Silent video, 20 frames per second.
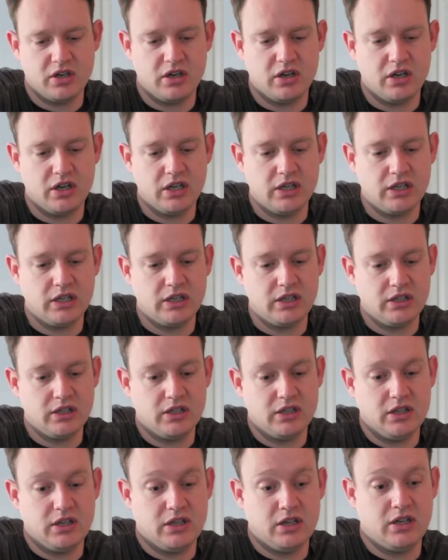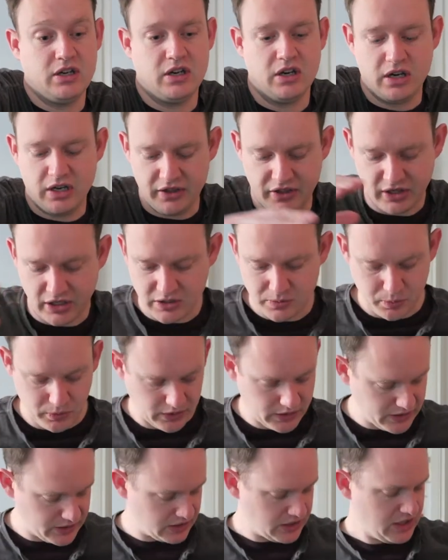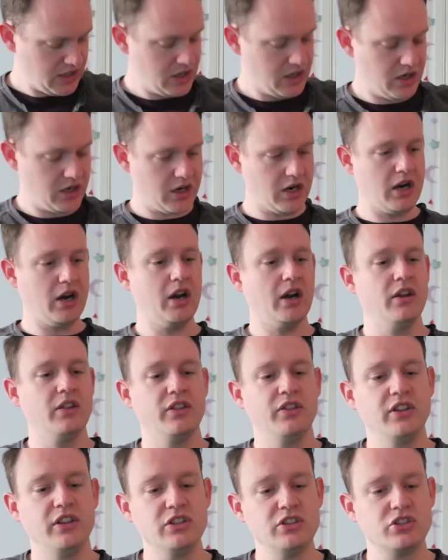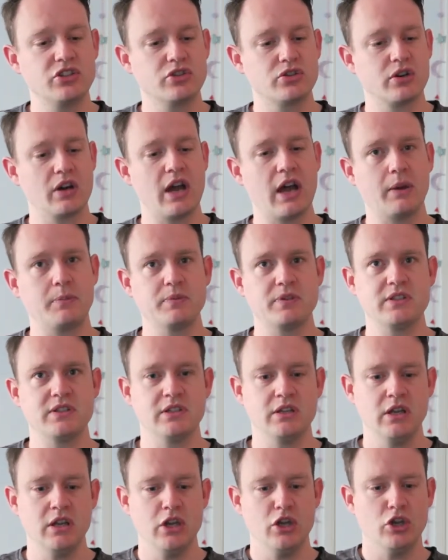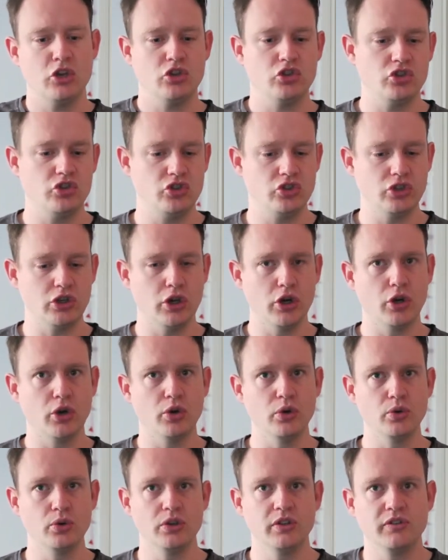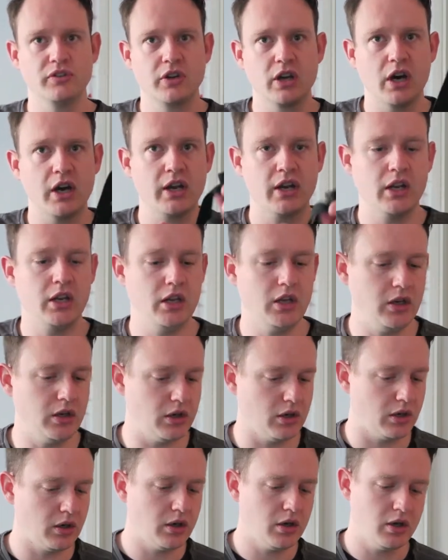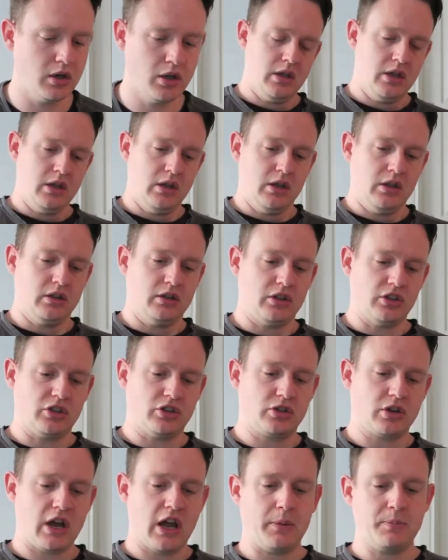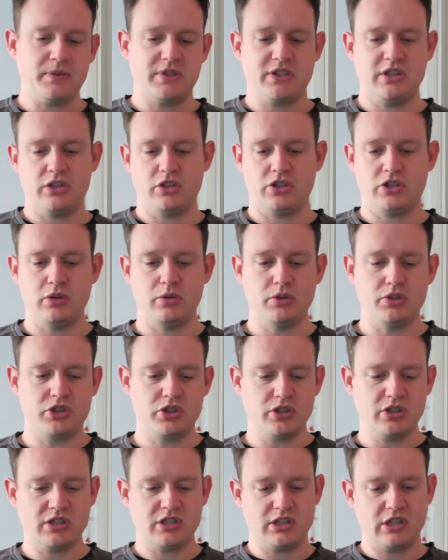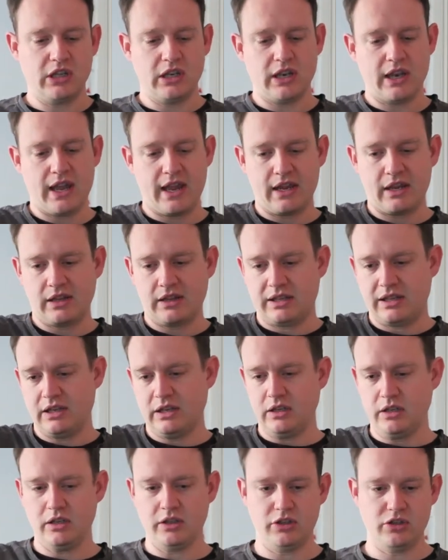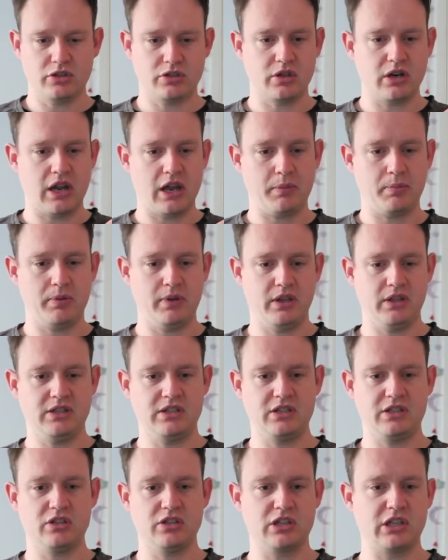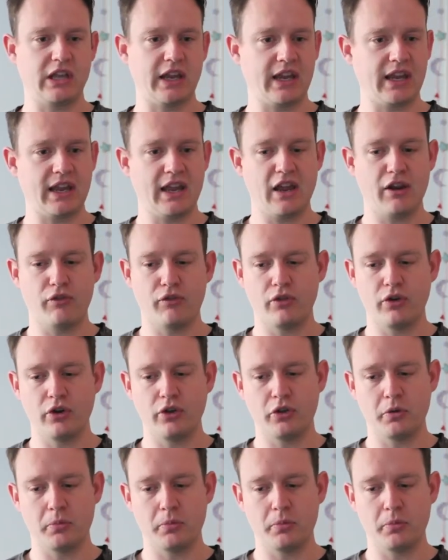I think is brilliant, are these straps. So you've got here the straps to adjust the length on the strap. It's just like every